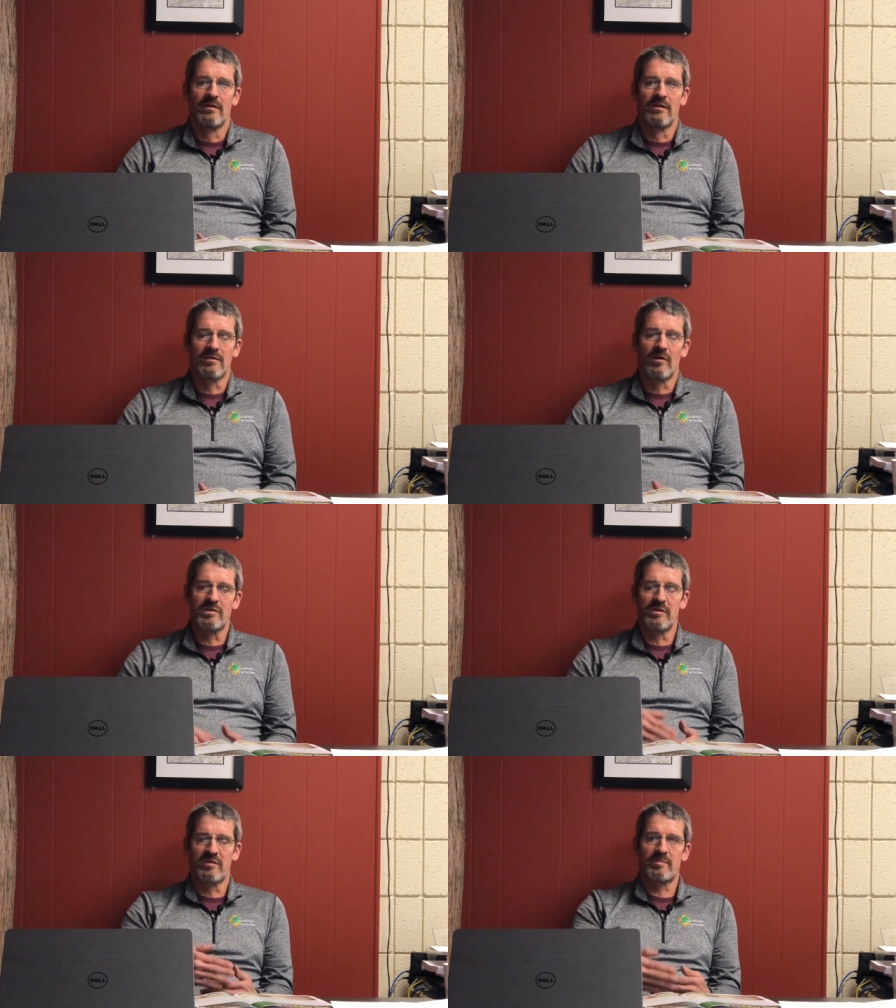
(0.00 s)
as long
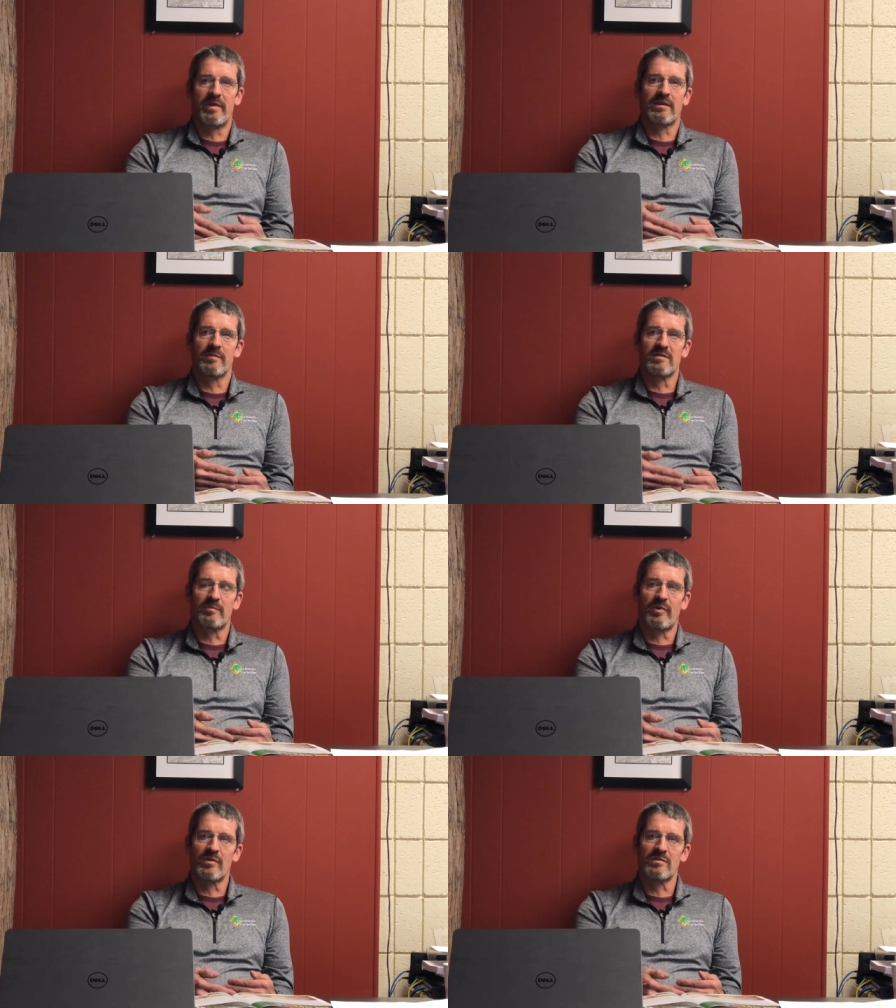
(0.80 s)
as you respect them as
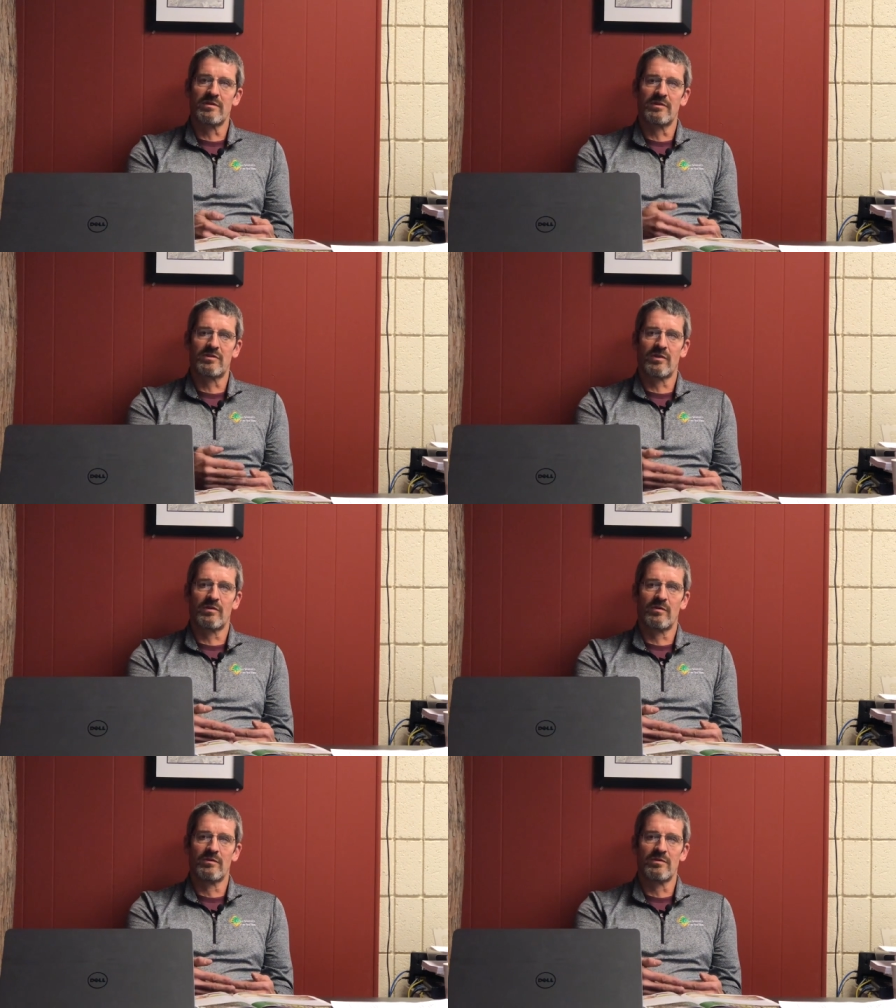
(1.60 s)
a person and
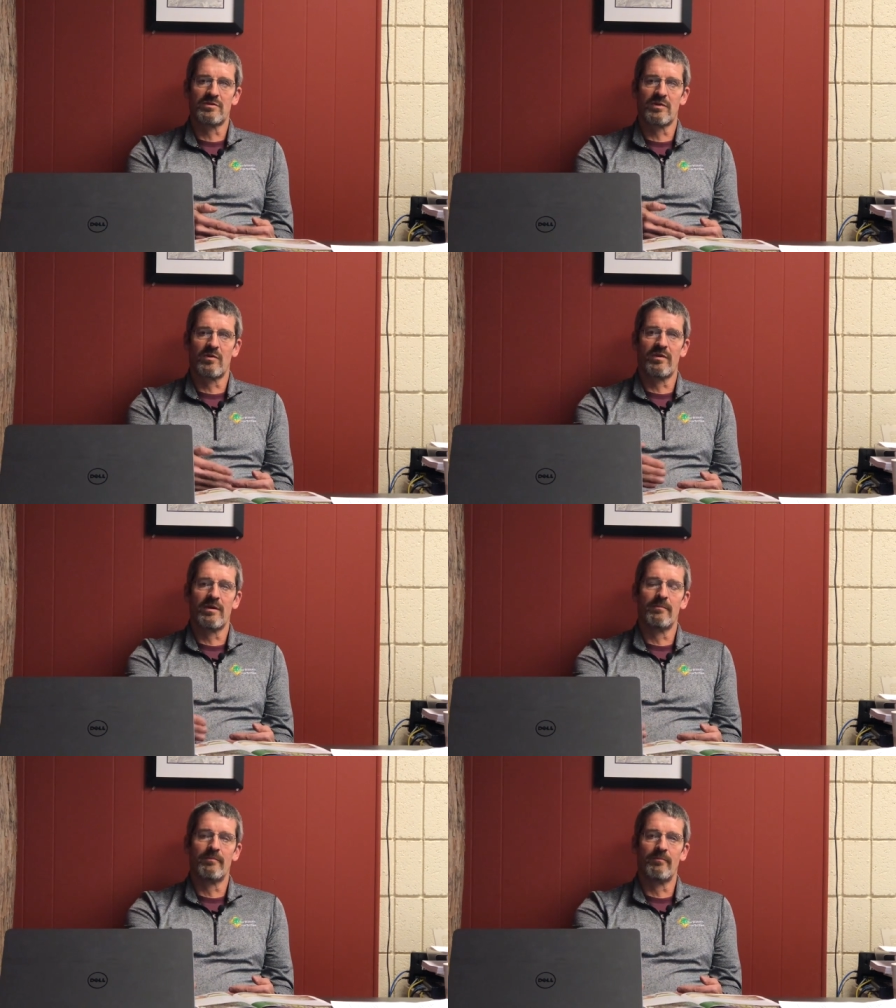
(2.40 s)
show them